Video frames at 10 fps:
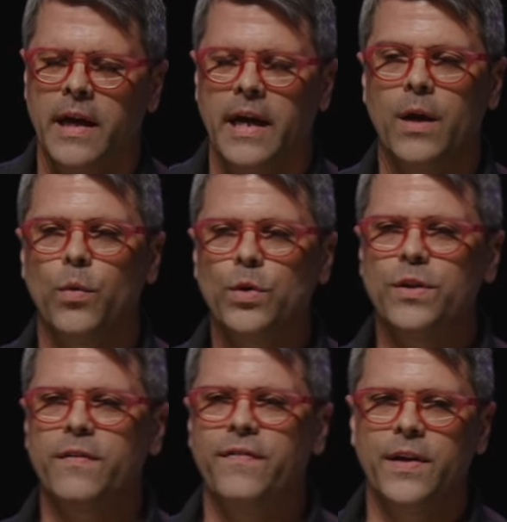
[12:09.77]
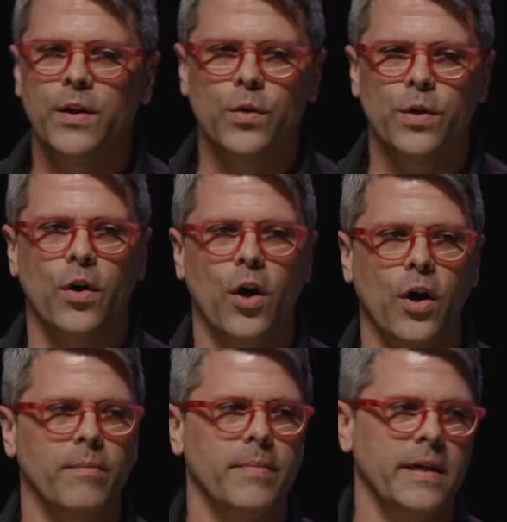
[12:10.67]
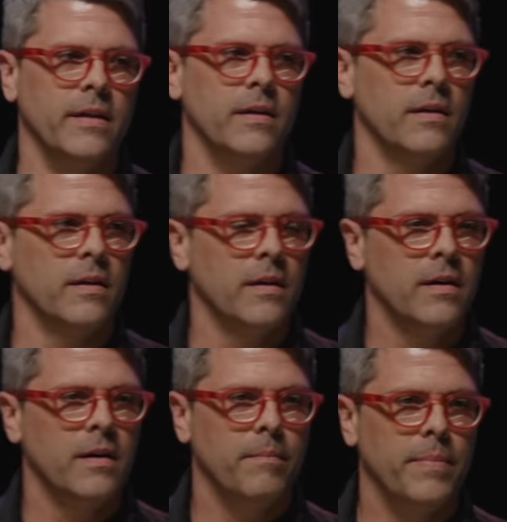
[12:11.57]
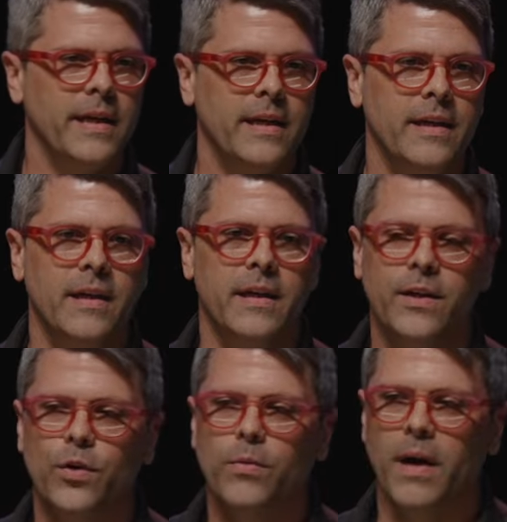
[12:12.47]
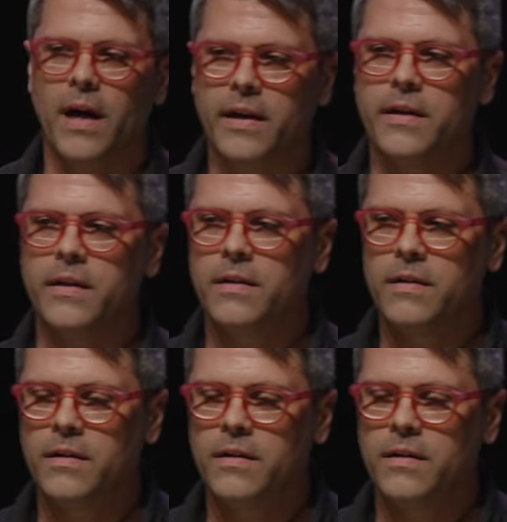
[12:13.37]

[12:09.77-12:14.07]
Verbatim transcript: And I want you to feel your heartbeat beating in your body.